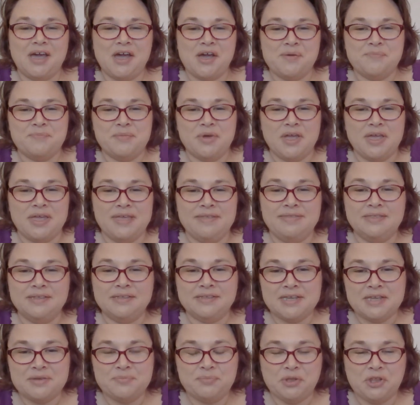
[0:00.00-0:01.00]
um, in the
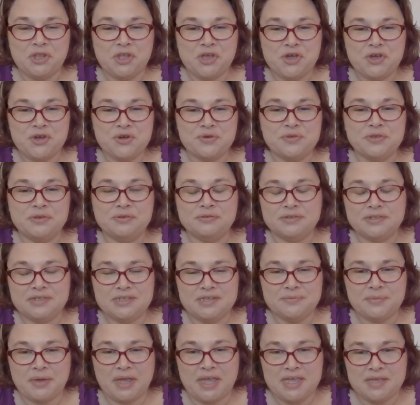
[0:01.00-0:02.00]
link below, you'll
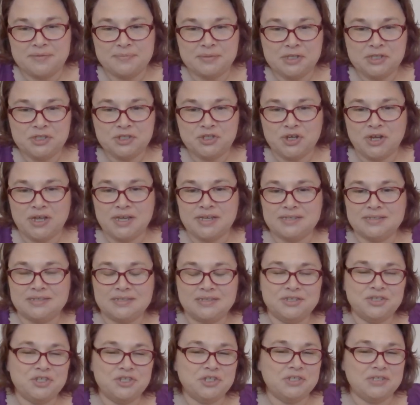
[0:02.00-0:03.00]
see my email
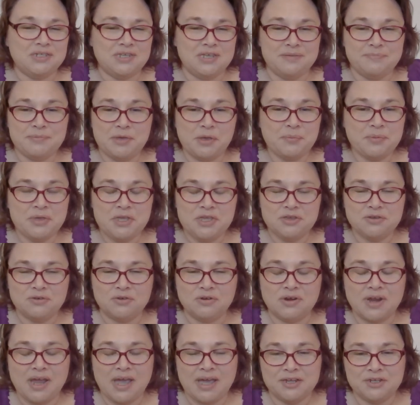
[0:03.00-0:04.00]
address. Just email me
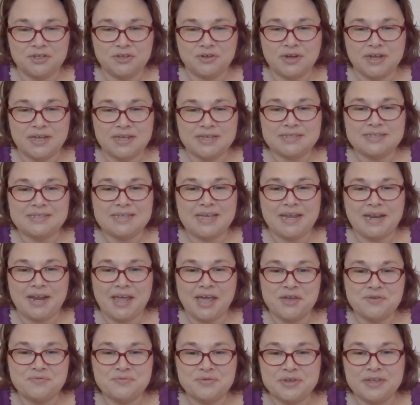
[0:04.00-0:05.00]
your address and
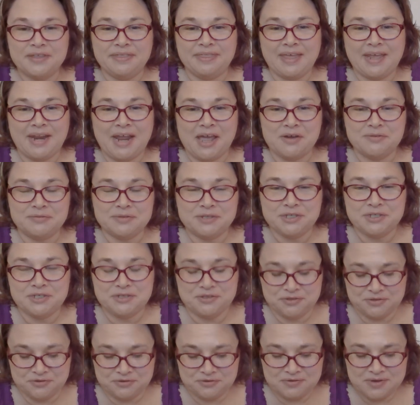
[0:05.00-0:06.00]
I will get that out to
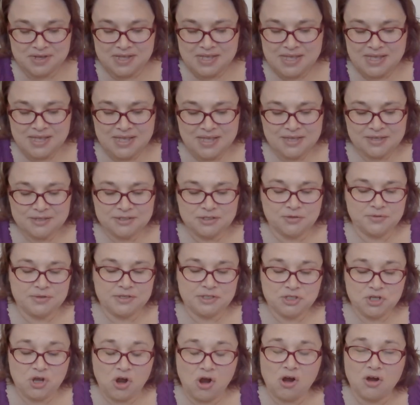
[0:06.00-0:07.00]
you. So
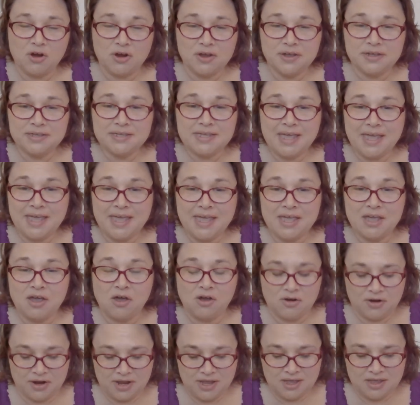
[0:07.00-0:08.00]
it's Cara,
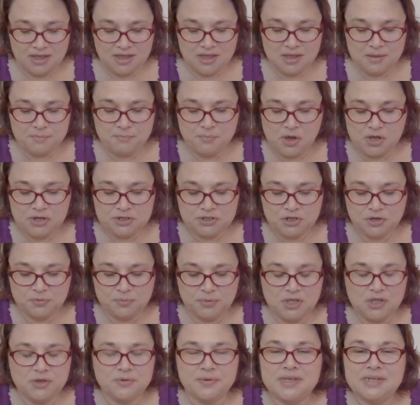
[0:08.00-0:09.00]
K-A-R-A, Ponder,
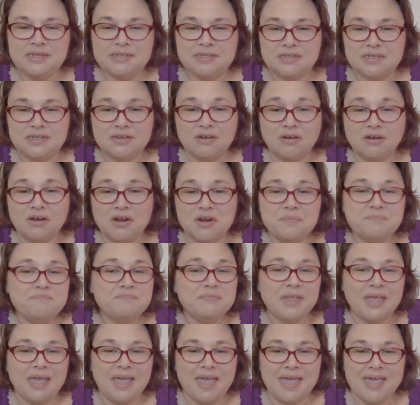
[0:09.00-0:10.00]
P-O-N-D-E-R,
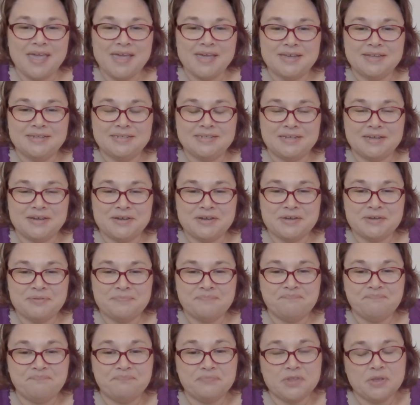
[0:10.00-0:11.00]
and
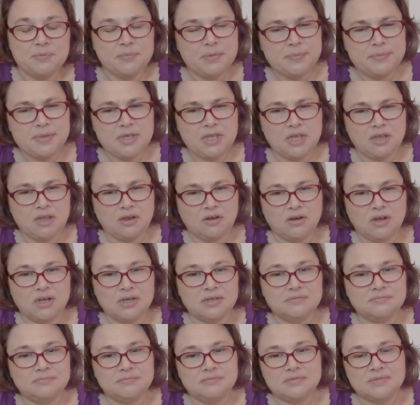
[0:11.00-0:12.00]
um, maybe
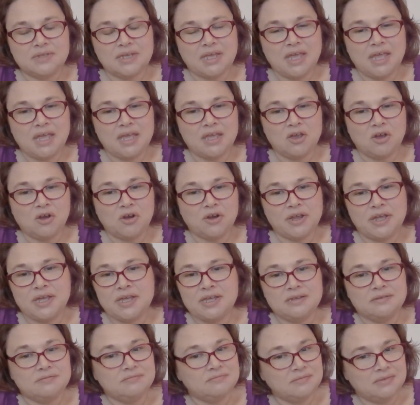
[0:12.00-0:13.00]
Kara
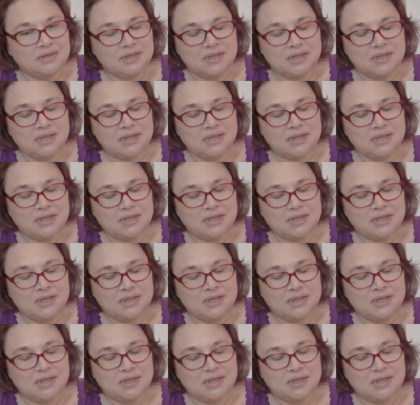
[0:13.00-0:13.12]
K-A-R-A.